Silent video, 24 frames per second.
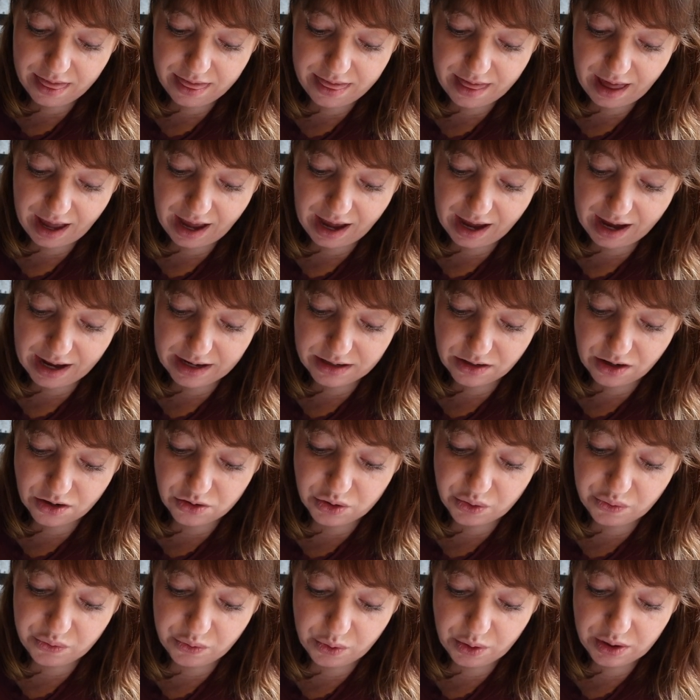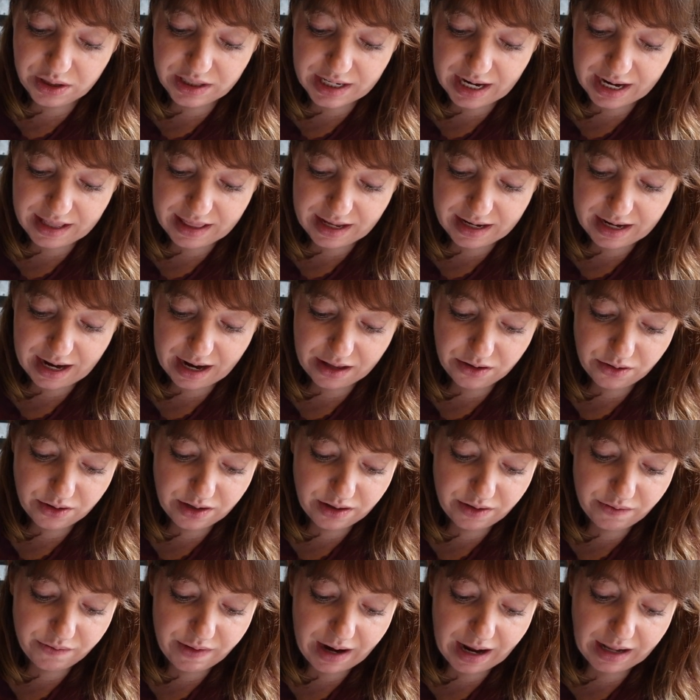that on the fourth day they gathered
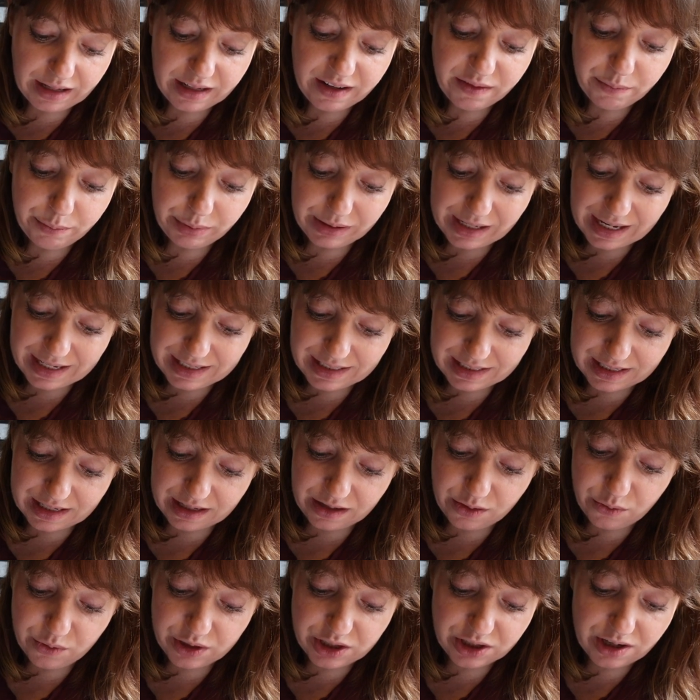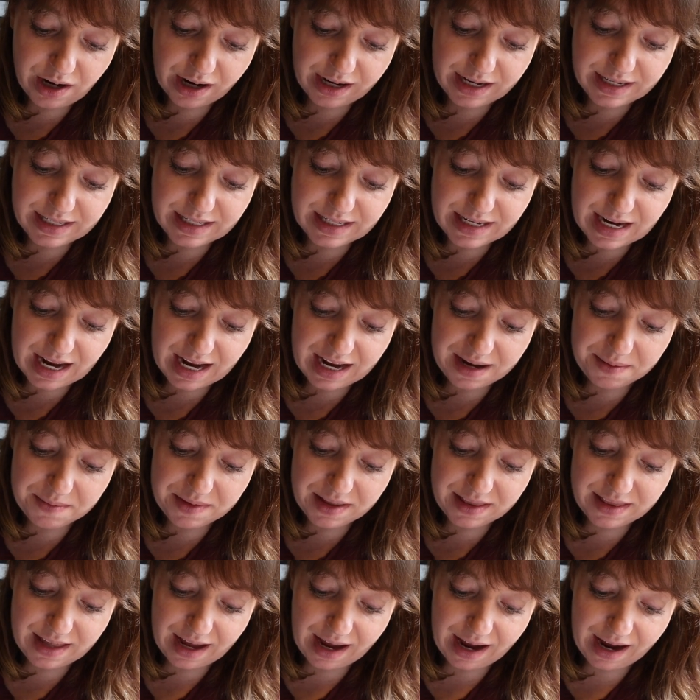in the Valley of Blessing, which got its
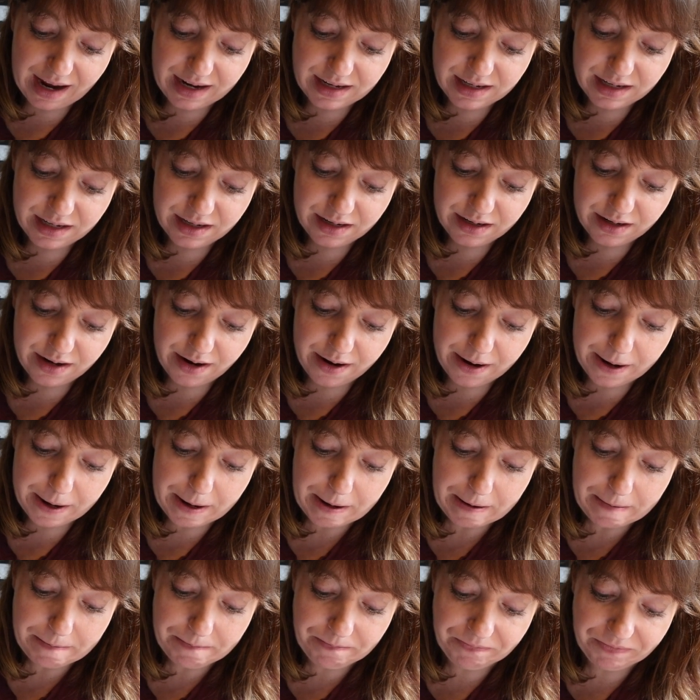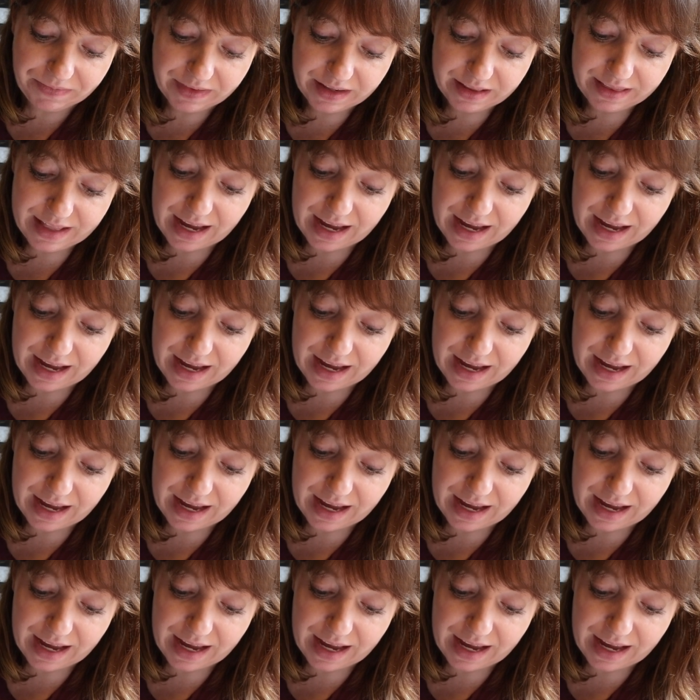name that um,